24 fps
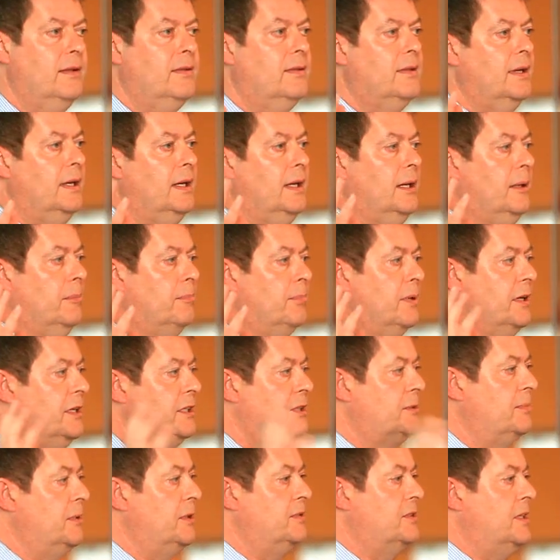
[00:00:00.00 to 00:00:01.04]
The
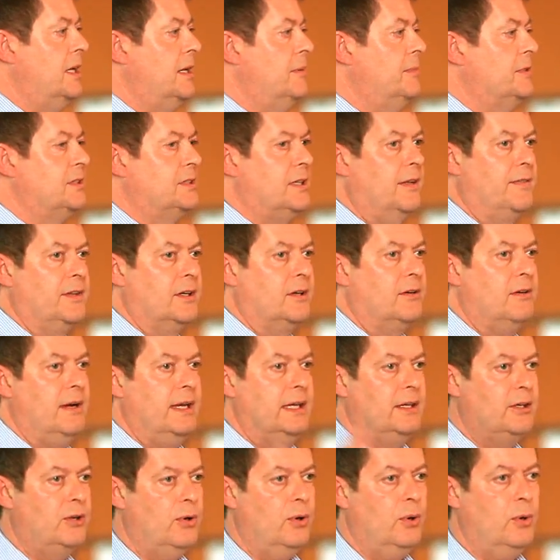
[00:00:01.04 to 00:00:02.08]
British Museum has done the
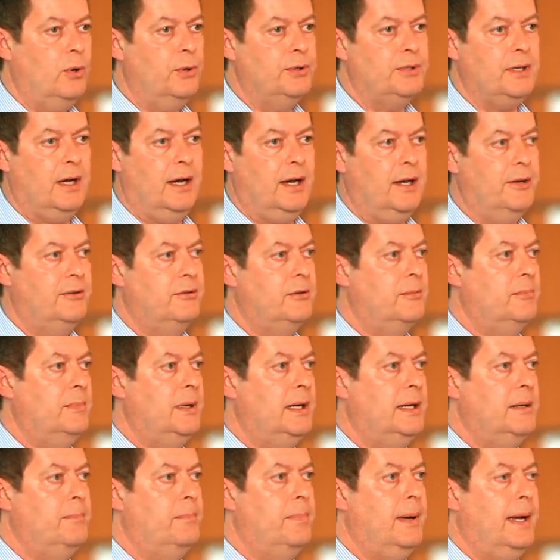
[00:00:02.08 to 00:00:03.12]
Great Court, £100
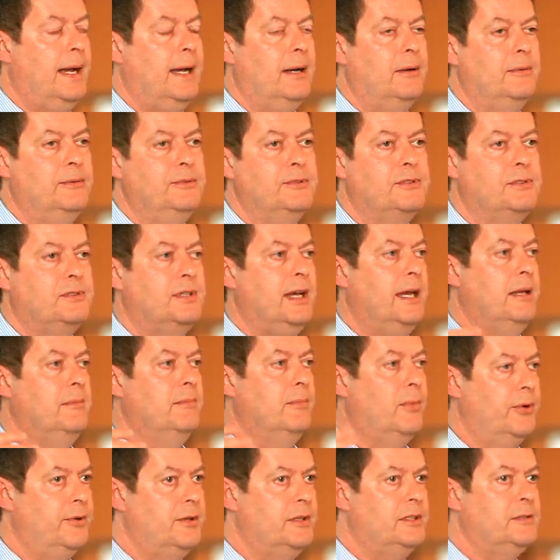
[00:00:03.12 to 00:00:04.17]
million.
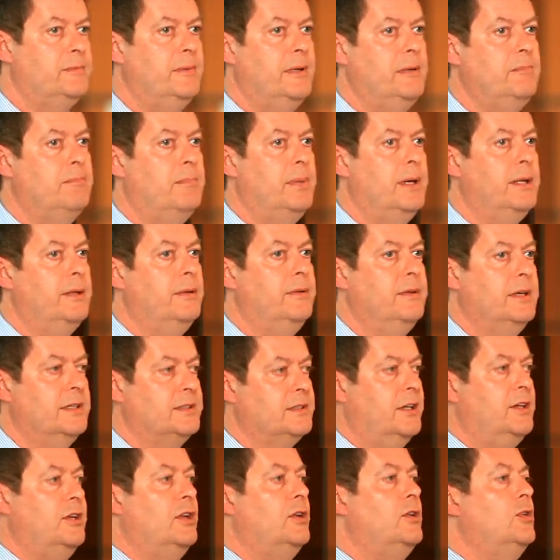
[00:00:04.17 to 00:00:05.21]
Tate Modern has been built.
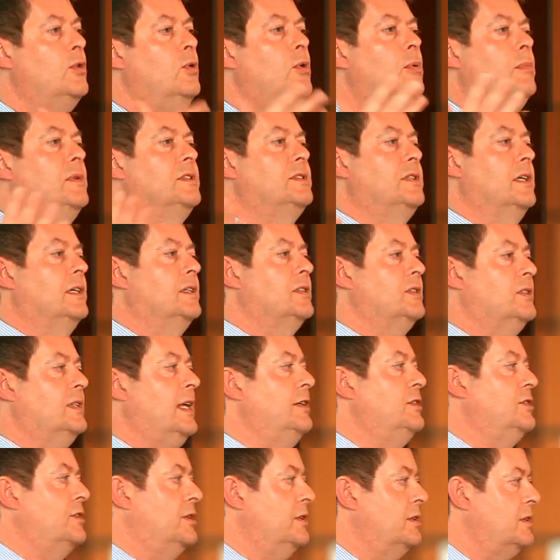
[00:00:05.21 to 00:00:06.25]
There's an enormous
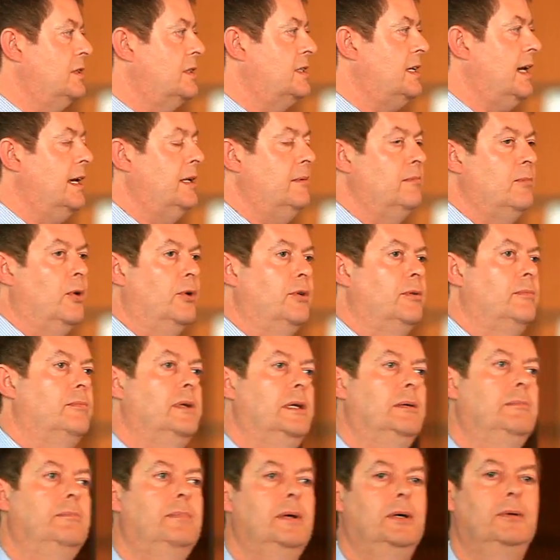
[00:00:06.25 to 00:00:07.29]
extension to Tate Modern
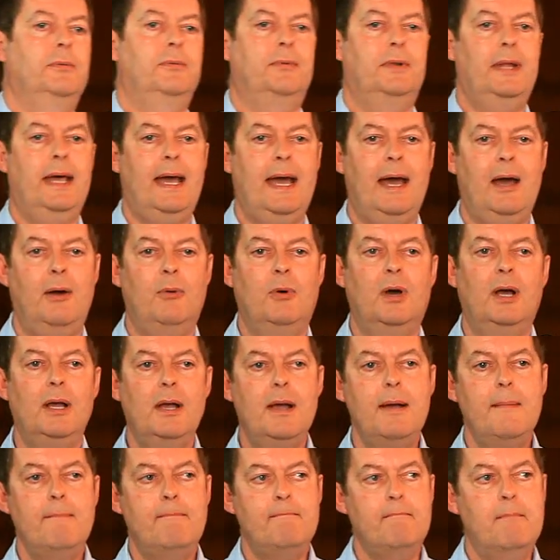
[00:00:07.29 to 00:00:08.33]
being built now.
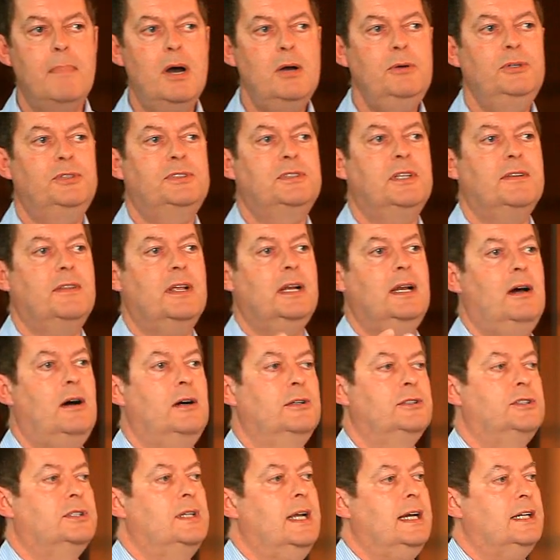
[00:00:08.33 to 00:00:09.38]
Most of the
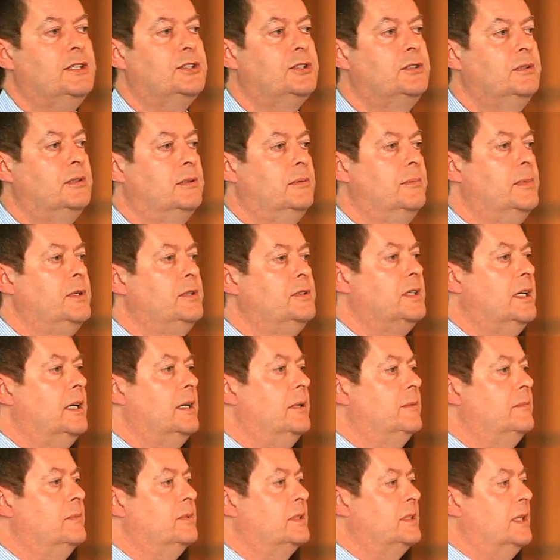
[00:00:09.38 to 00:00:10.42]
large national
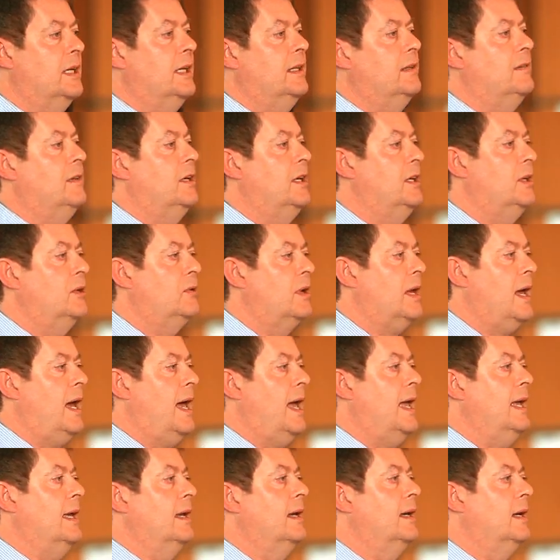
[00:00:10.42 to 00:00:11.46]
museums in the
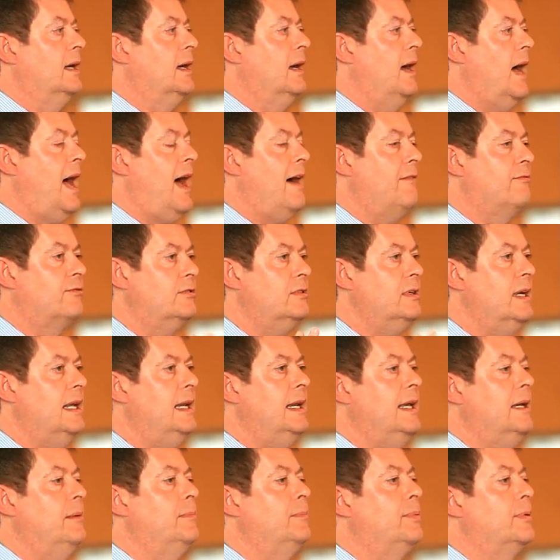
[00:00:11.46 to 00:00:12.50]
UK have
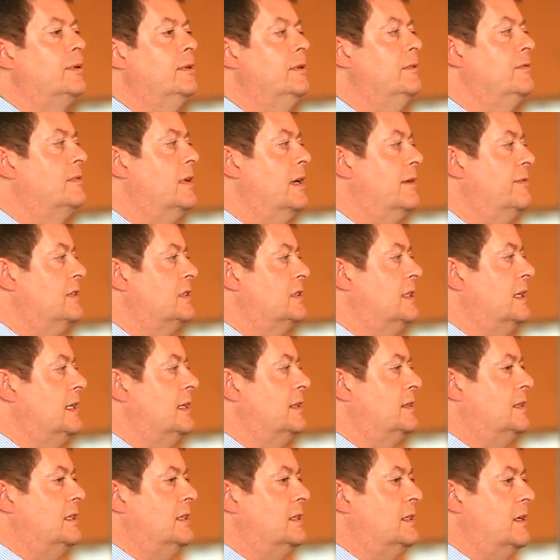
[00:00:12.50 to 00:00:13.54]
really improved their
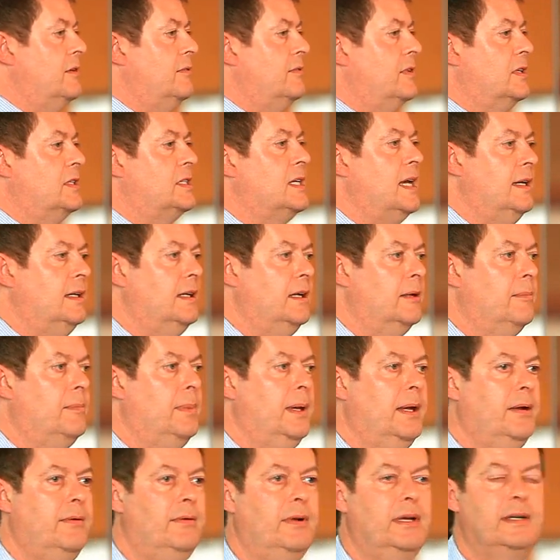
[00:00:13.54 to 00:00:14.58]
facilities over the 10-year
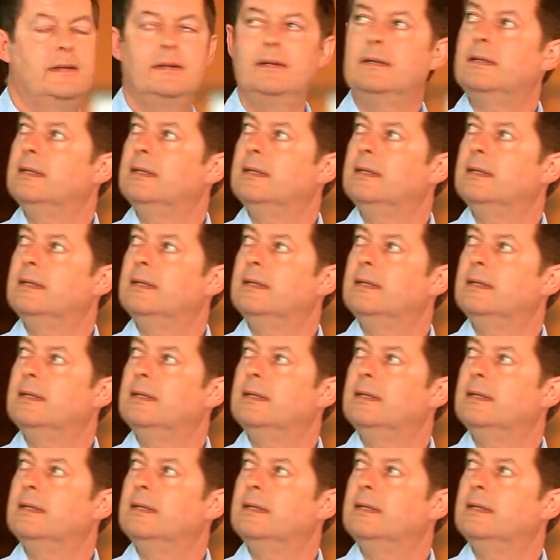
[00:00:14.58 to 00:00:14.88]
period.